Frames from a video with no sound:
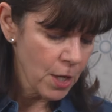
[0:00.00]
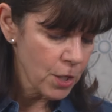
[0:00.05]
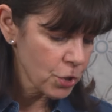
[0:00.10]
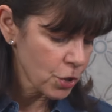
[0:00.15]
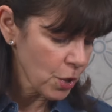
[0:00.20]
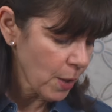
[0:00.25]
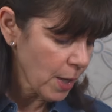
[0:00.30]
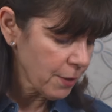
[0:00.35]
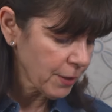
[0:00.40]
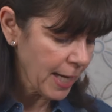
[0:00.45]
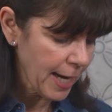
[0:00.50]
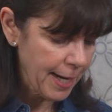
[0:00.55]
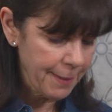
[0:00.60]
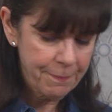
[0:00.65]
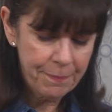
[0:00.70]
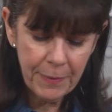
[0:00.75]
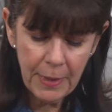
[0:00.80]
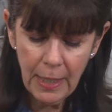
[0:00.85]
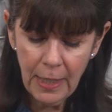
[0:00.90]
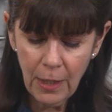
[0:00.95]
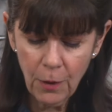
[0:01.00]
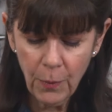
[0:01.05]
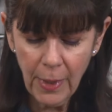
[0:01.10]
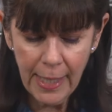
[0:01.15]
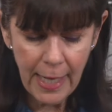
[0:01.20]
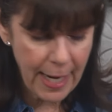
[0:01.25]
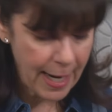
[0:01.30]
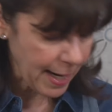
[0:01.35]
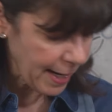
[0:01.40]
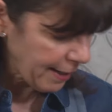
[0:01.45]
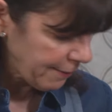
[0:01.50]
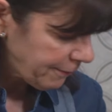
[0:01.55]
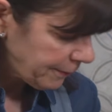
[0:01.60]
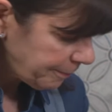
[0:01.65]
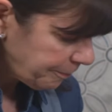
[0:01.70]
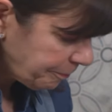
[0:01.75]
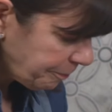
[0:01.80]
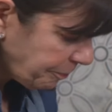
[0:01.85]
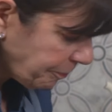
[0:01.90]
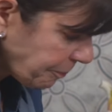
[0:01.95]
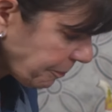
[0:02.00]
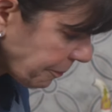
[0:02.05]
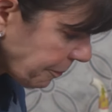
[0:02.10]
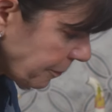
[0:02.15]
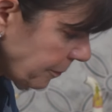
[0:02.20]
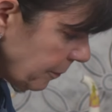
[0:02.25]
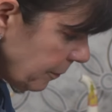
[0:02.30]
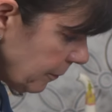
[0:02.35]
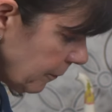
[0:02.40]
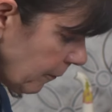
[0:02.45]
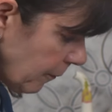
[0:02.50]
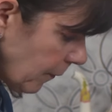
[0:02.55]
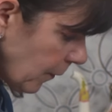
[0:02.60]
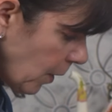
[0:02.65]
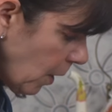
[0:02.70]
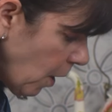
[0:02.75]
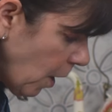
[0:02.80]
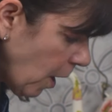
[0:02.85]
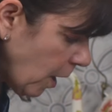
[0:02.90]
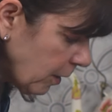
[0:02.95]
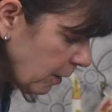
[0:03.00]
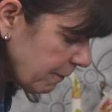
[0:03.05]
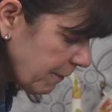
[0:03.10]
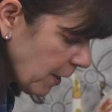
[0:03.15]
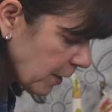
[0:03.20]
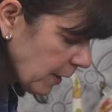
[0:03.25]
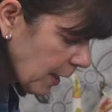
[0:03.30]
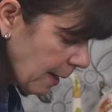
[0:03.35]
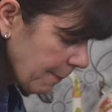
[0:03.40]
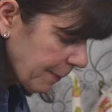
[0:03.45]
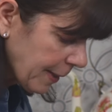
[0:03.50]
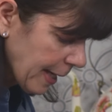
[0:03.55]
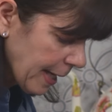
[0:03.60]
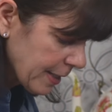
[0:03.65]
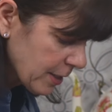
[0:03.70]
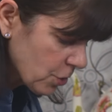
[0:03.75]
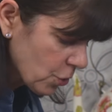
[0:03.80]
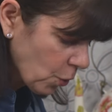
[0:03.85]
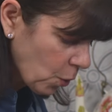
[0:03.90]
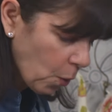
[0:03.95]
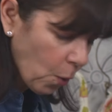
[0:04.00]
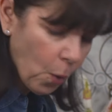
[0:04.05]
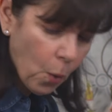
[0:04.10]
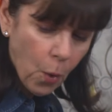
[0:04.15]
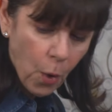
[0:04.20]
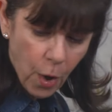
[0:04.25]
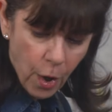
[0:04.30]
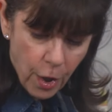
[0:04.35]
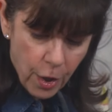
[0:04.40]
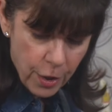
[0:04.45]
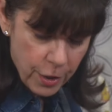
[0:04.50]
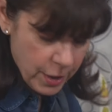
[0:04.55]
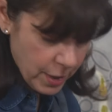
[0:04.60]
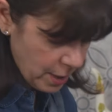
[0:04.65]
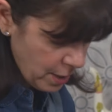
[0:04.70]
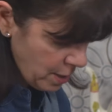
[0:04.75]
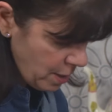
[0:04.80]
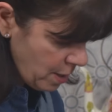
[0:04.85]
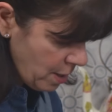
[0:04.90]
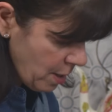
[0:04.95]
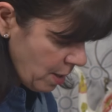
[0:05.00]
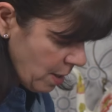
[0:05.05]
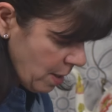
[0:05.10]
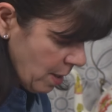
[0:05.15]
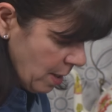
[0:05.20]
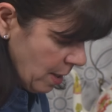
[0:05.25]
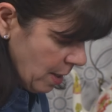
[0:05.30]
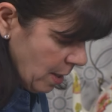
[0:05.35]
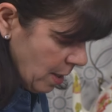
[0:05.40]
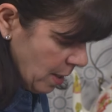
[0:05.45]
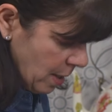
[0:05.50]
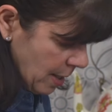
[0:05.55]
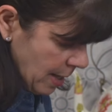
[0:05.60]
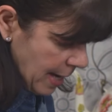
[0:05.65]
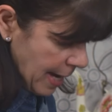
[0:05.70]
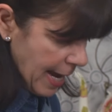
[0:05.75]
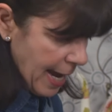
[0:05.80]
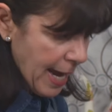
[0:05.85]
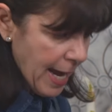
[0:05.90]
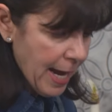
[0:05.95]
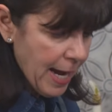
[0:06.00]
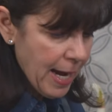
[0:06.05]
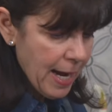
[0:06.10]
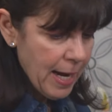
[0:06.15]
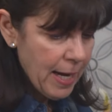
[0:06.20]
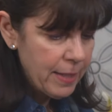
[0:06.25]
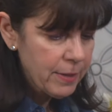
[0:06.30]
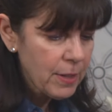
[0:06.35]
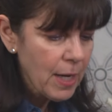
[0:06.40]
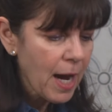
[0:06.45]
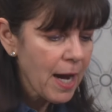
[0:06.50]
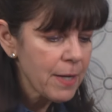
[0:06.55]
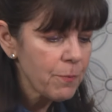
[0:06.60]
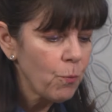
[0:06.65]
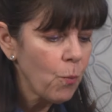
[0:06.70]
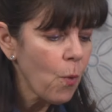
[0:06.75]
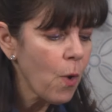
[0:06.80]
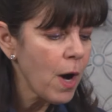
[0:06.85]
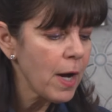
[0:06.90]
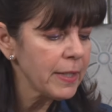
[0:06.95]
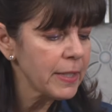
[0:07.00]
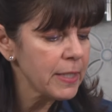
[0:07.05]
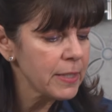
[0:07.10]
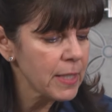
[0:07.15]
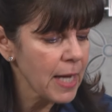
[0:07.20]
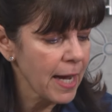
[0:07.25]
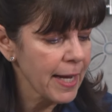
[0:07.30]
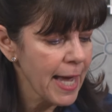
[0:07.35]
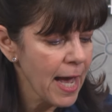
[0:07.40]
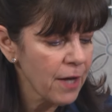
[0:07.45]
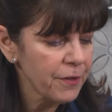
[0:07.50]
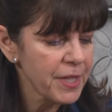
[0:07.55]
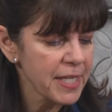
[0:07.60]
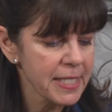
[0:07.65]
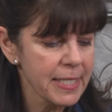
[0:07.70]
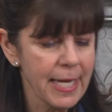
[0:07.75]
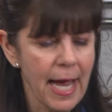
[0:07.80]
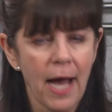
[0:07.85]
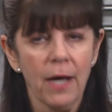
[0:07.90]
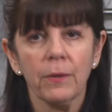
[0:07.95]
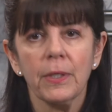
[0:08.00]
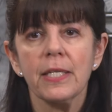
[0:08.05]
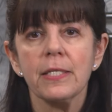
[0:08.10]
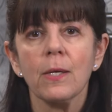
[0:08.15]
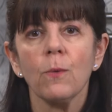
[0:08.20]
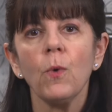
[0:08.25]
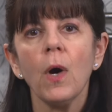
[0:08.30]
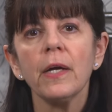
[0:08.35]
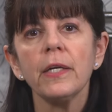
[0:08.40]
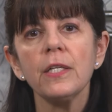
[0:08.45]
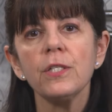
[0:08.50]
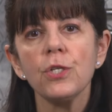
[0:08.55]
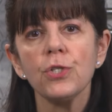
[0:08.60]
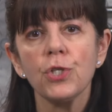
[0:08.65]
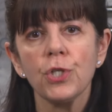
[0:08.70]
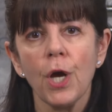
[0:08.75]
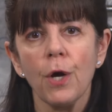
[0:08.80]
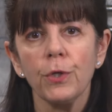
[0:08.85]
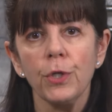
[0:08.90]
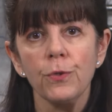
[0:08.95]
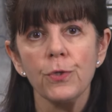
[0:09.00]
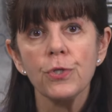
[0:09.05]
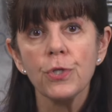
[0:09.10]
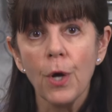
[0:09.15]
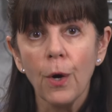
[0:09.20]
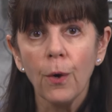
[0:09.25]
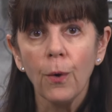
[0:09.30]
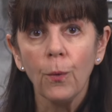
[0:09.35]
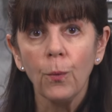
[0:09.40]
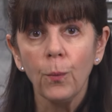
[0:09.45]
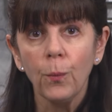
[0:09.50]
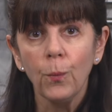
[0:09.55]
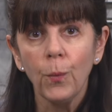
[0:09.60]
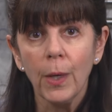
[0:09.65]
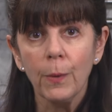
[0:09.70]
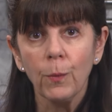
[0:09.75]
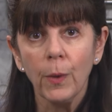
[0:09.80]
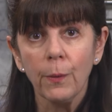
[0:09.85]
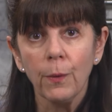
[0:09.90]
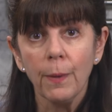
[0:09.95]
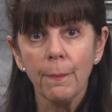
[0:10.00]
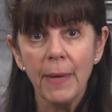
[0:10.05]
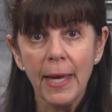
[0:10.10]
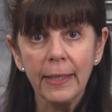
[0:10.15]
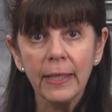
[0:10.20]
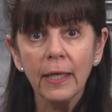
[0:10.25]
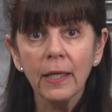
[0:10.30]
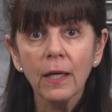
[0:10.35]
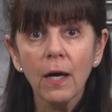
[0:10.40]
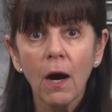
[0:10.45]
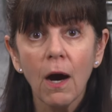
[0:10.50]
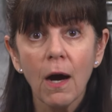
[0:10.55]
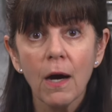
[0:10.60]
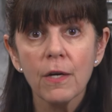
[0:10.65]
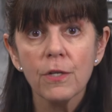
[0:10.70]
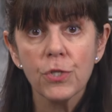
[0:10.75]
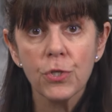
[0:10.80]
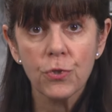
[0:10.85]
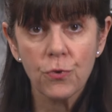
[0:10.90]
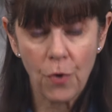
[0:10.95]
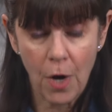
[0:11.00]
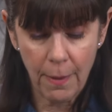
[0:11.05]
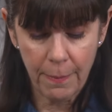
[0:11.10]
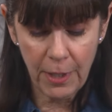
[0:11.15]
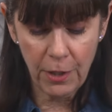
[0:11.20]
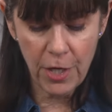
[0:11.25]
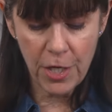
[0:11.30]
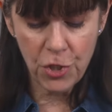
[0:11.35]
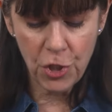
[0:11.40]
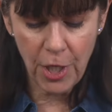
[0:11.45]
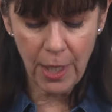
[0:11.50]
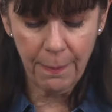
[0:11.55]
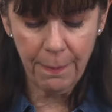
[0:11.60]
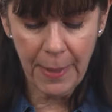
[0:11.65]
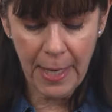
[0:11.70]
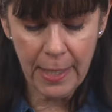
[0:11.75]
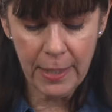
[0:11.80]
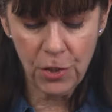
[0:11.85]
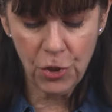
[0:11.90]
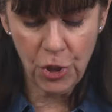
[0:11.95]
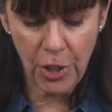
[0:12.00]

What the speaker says: So, okay, here we have all of our cupcakes cored, and I held this out because I wanted to show you. So when we were making our strawberry champagne